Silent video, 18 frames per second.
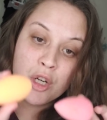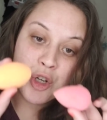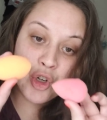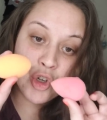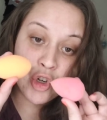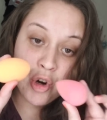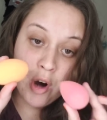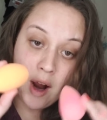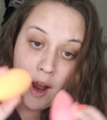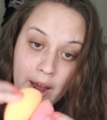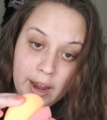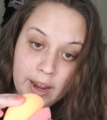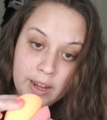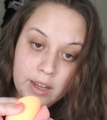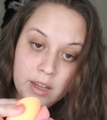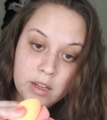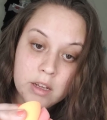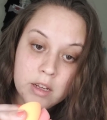
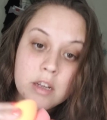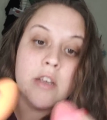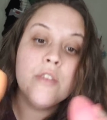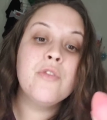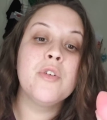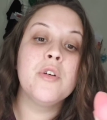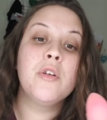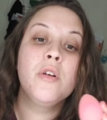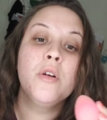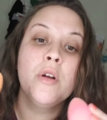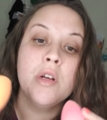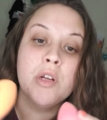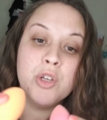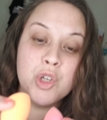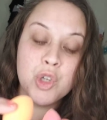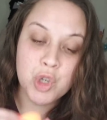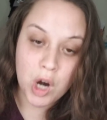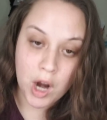dry is for
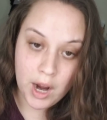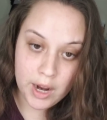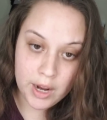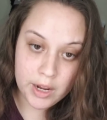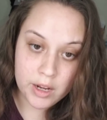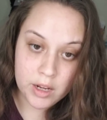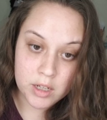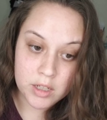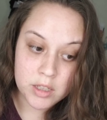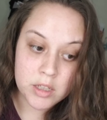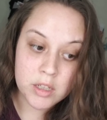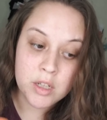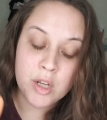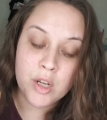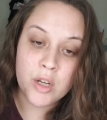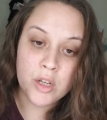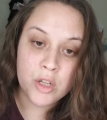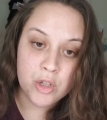dry
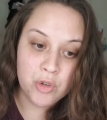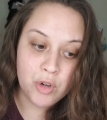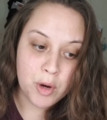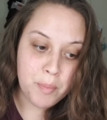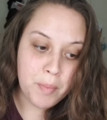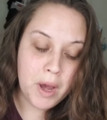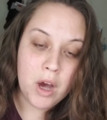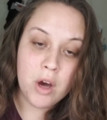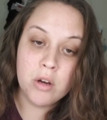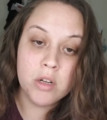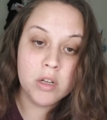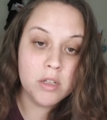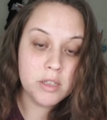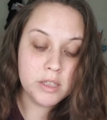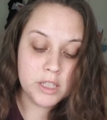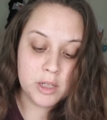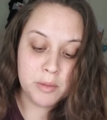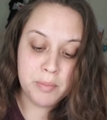powder,
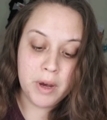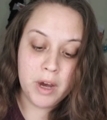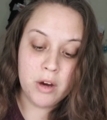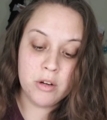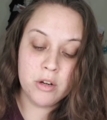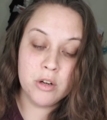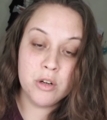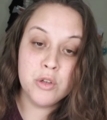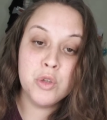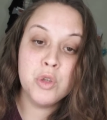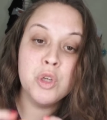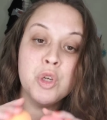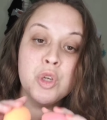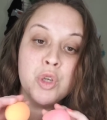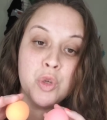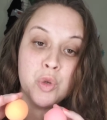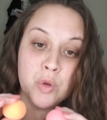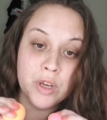setting powders.
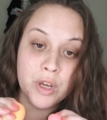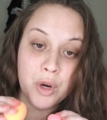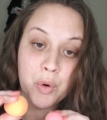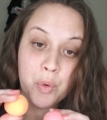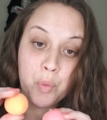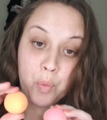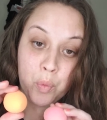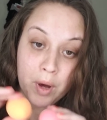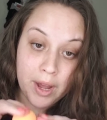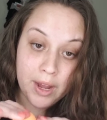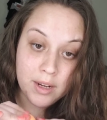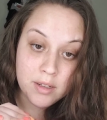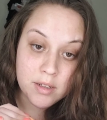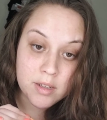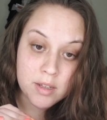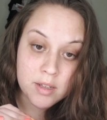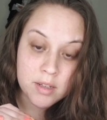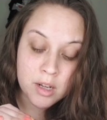You get it
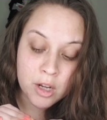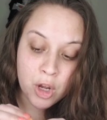wet